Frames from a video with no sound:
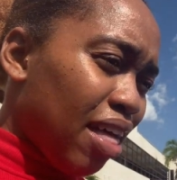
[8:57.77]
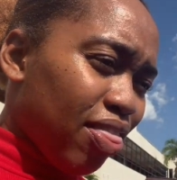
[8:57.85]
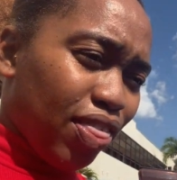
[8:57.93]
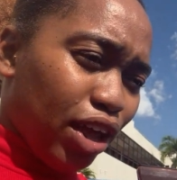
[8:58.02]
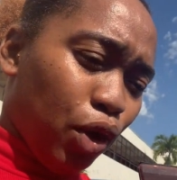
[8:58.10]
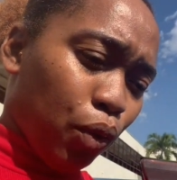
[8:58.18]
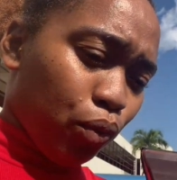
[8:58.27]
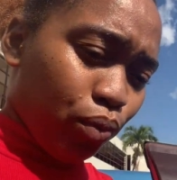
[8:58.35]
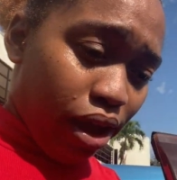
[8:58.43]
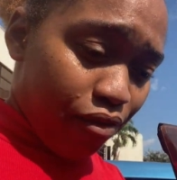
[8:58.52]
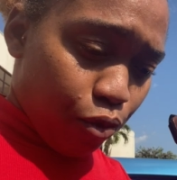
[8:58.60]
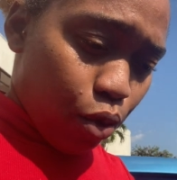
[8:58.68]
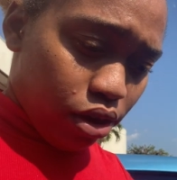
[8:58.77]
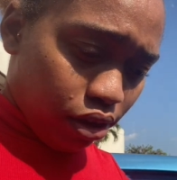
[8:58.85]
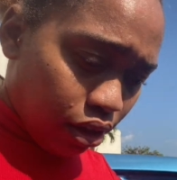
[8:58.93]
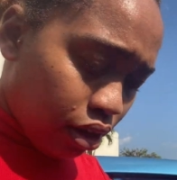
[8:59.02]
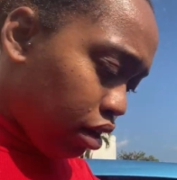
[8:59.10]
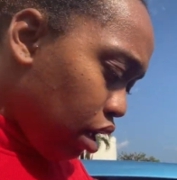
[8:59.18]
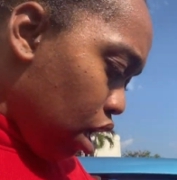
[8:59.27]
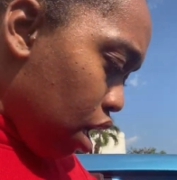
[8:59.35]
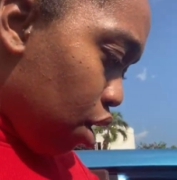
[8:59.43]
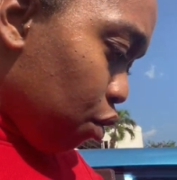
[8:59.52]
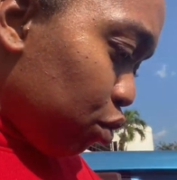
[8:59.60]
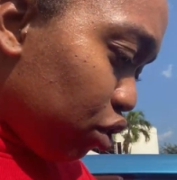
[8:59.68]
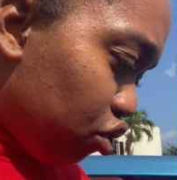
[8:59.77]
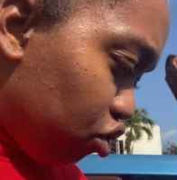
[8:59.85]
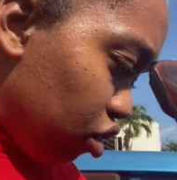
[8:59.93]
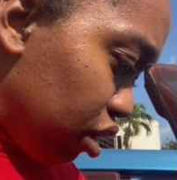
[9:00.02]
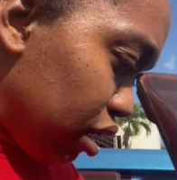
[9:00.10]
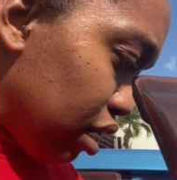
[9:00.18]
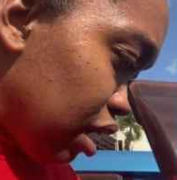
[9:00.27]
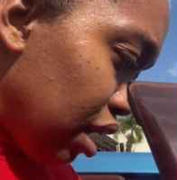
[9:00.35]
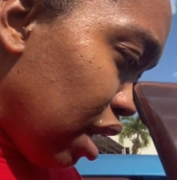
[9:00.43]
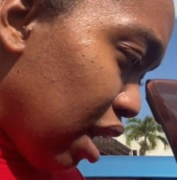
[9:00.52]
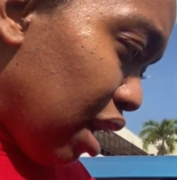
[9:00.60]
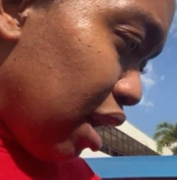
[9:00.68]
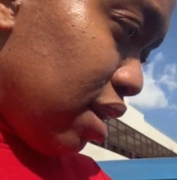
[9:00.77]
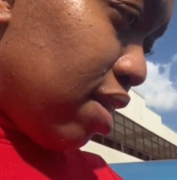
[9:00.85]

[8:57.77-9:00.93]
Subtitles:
they don't have one, which is